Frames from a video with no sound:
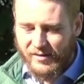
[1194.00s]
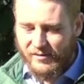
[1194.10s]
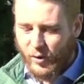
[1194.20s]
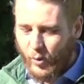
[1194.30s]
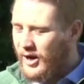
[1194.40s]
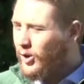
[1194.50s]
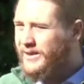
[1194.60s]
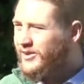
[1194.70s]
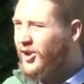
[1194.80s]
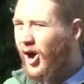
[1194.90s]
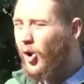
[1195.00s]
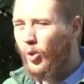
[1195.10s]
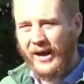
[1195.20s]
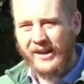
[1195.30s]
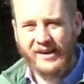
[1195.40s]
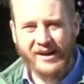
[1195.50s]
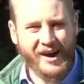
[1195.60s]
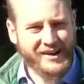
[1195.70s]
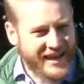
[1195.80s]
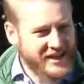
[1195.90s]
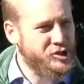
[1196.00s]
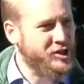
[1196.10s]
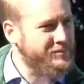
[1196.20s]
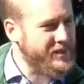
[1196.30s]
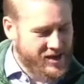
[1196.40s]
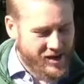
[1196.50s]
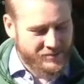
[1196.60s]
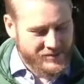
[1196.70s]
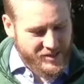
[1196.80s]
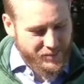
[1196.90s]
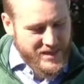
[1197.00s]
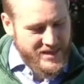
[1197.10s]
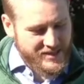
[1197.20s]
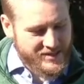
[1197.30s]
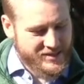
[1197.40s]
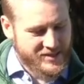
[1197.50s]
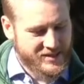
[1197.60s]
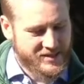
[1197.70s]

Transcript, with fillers: for when are we to know when a nation becomes the beast?